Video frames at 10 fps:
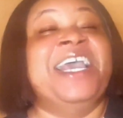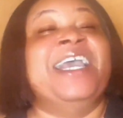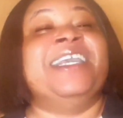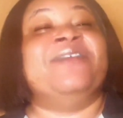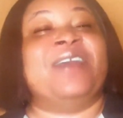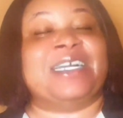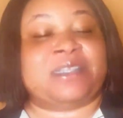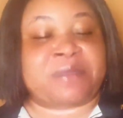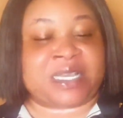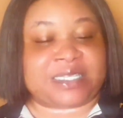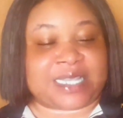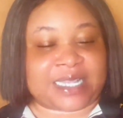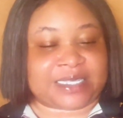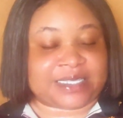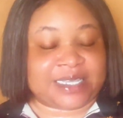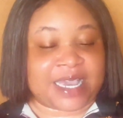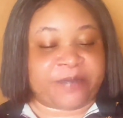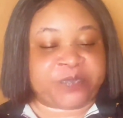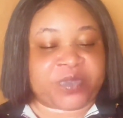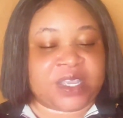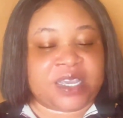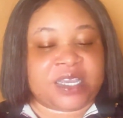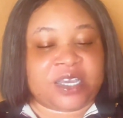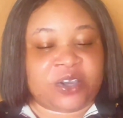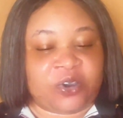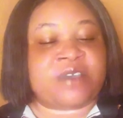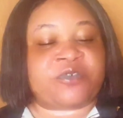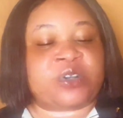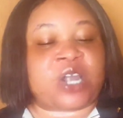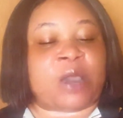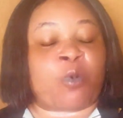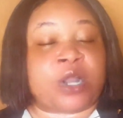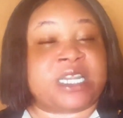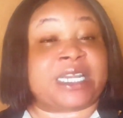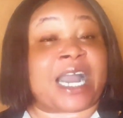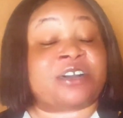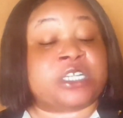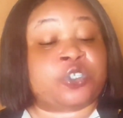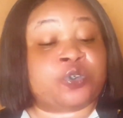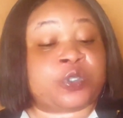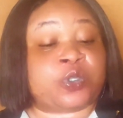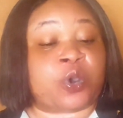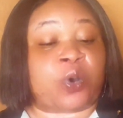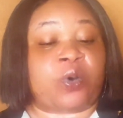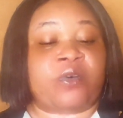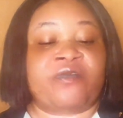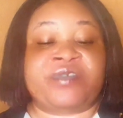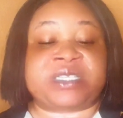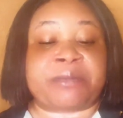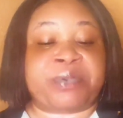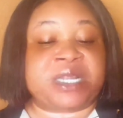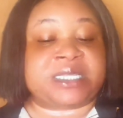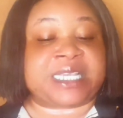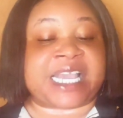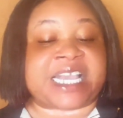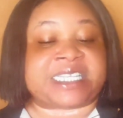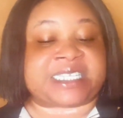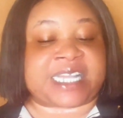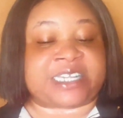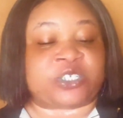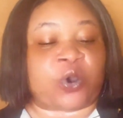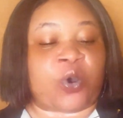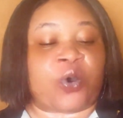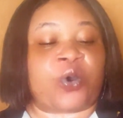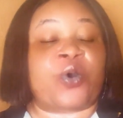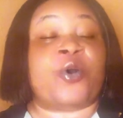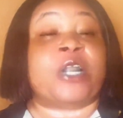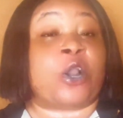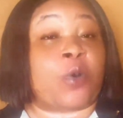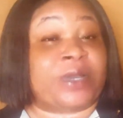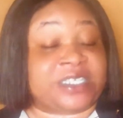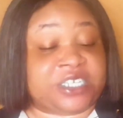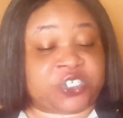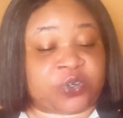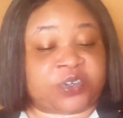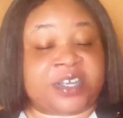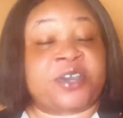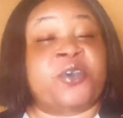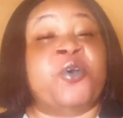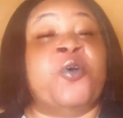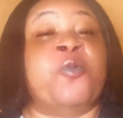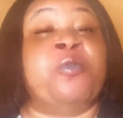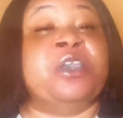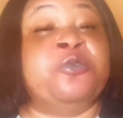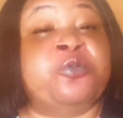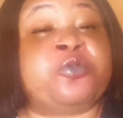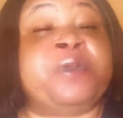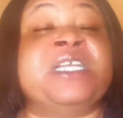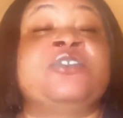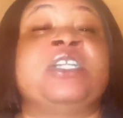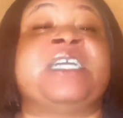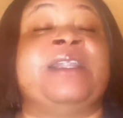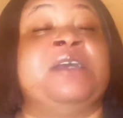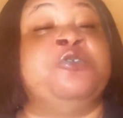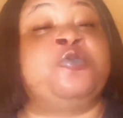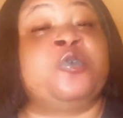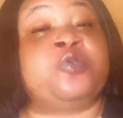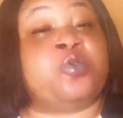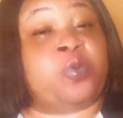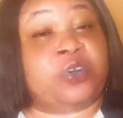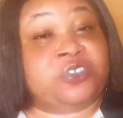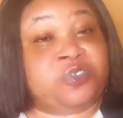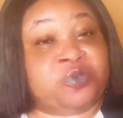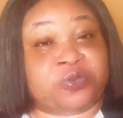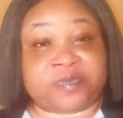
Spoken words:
If that makes sense. Yeah, even a warning can reduce your visibility in search or recommendation. When you, please don't allow YouTube to warn you,